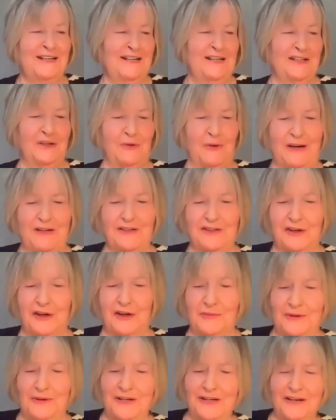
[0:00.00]
That's quite
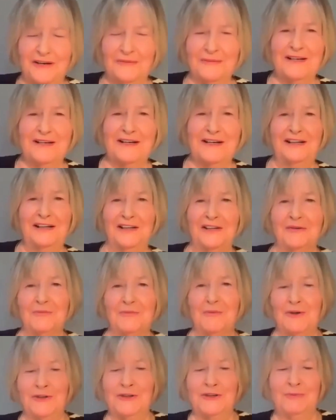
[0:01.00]
sobering. I mean, Helen,
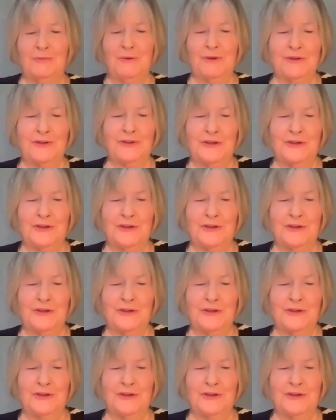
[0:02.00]
what